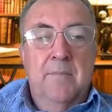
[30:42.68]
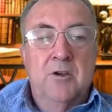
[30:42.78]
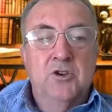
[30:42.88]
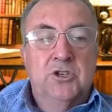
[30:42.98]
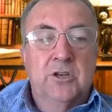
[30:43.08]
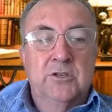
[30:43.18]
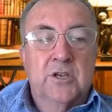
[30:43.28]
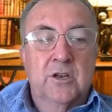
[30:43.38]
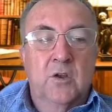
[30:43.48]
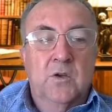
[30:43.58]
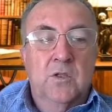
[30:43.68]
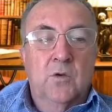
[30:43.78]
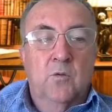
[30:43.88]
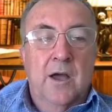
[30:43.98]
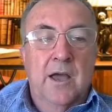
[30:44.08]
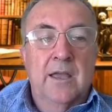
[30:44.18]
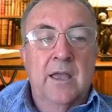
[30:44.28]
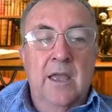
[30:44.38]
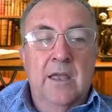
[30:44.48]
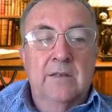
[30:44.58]
emotions and look at the way
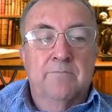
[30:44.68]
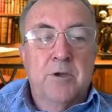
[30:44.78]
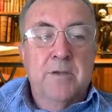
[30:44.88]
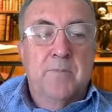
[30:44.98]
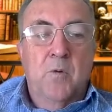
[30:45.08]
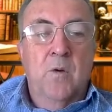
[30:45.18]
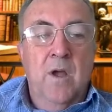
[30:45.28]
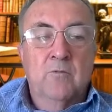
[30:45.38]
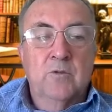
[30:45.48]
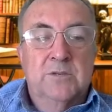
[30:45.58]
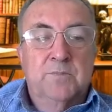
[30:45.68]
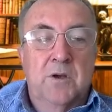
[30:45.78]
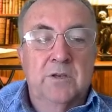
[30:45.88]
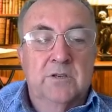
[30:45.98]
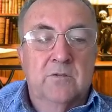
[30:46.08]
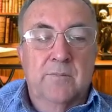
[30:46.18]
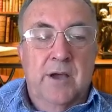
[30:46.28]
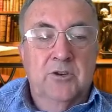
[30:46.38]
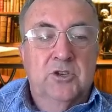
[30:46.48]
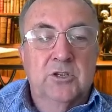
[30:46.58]
that people respond to
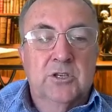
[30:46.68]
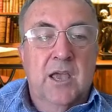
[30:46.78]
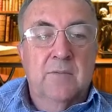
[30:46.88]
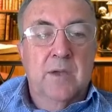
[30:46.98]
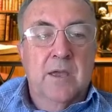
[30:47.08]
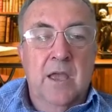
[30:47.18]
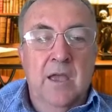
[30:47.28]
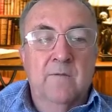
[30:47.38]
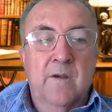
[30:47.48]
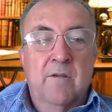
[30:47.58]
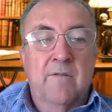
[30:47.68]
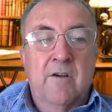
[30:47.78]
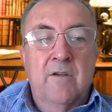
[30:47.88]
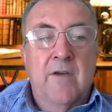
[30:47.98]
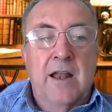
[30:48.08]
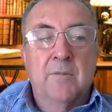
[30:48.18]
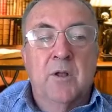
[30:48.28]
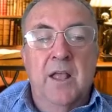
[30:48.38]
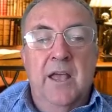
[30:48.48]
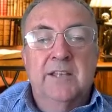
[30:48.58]
emotions can be very, very
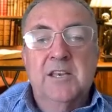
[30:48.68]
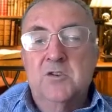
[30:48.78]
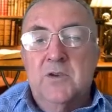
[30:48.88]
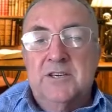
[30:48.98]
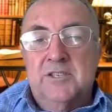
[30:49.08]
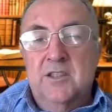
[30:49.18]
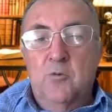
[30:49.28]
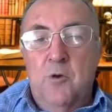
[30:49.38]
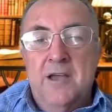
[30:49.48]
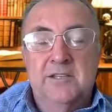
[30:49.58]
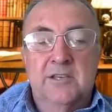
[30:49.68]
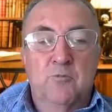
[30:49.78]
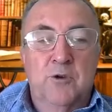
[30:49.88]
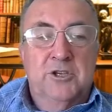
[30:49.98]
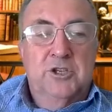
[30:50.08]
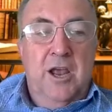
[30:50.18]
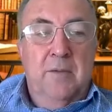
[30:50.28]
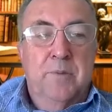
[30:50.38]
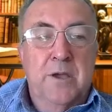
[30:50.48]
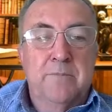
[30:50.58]
valuable. It's interesting the ways in which
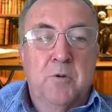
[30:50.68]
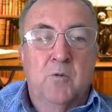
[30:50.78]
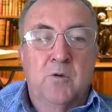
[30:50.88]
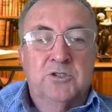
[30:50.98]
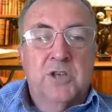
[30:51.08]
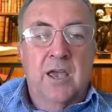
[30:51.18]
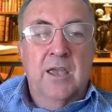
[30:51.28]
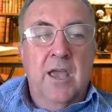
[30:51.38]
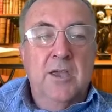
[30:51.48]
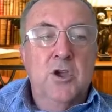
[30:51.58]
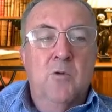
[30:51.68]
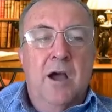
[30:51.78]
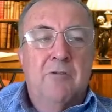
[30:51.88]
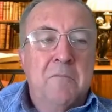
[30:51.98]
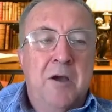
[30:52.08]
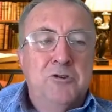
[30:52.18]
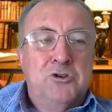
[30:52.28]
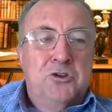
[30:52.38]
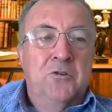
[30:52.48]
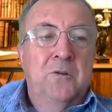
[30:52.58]
people will say, you are
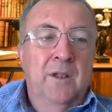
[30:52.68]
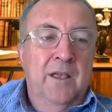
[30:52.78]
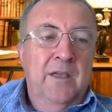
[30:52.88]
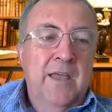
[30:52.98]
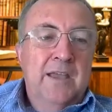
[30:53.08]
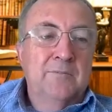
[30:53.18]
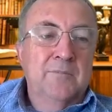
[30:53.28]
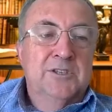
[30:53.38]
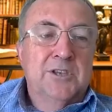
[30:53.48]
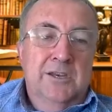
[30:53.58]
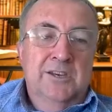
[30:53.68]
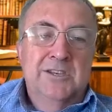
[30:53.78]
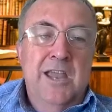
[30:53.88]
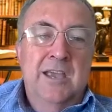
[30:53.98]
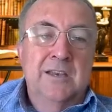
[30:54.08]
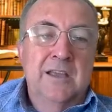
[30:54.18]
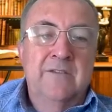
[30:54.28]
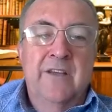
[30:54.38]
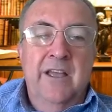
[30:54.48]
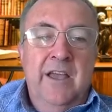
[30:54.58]
emotional, and that can be seen as
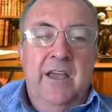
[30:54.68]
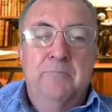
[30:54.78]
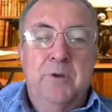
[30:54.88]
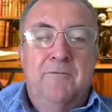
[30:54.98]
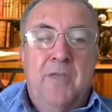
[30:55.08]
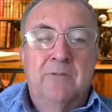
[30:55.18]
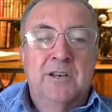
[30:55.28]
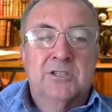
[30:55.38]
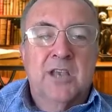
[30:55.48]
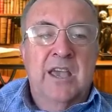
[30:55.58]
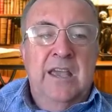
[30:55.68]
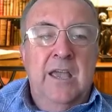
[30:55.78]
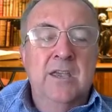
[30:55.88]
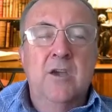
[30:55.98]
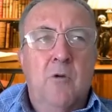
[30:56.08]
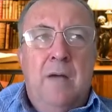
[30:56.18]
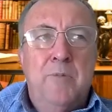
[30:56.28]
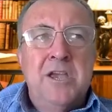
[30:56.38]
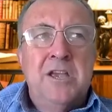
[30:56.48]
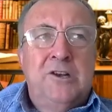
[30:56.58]
negative. But if they were to say, you are
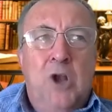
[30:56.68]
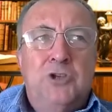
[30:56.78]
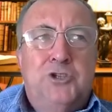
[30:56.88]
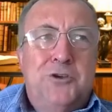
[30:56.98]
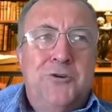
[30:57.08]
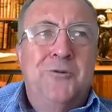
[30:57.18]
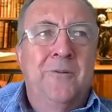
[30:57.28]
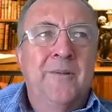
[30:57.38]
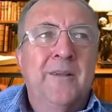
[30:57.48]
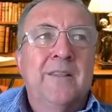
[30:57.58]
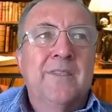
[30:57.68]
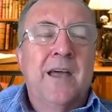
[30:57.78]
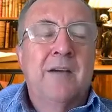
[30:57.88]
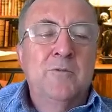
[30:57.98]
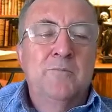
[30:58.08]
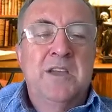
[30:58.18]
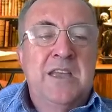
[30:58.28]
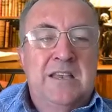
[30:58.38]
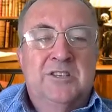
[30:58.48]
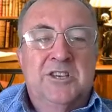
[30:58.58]
being logical, that would
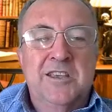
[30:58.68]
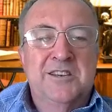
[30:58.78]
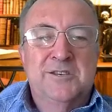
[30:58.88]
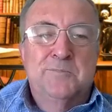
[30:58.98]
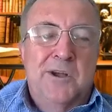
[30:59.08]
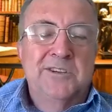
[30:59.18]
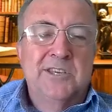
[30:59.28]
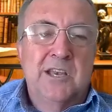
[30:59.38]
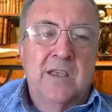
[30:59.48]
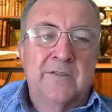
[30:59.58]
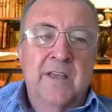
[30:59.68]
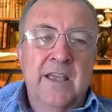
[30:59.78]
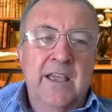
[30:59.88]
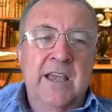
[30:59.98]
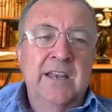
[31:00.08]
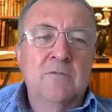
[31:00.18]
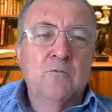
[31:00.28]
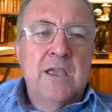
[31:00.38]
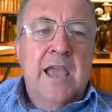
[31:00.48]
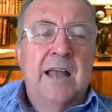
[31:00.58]
be seen as positive. And in
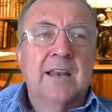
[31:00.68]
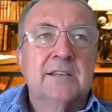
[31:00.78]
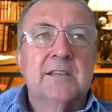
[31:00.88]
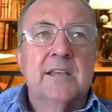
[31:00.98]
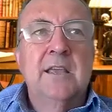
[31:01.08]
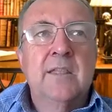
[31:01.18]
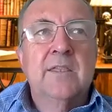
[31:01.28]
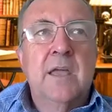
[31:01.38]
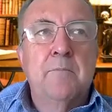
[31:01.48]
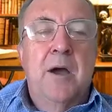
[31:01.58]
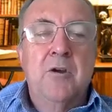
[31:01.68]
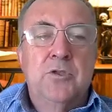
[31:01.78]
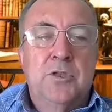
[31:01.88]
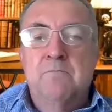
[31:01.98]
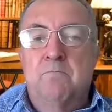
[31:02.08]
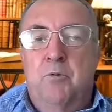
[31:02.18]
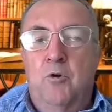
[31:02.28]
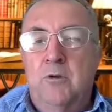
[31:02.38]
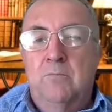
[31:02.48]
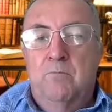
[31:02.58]
reality, they're both
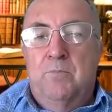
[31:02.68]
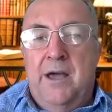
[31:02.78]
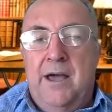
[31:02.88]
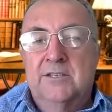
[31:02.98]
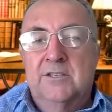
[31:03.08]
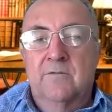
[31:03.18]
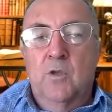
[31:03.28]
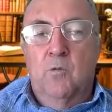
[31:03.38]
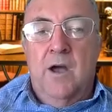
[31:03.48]
important parts of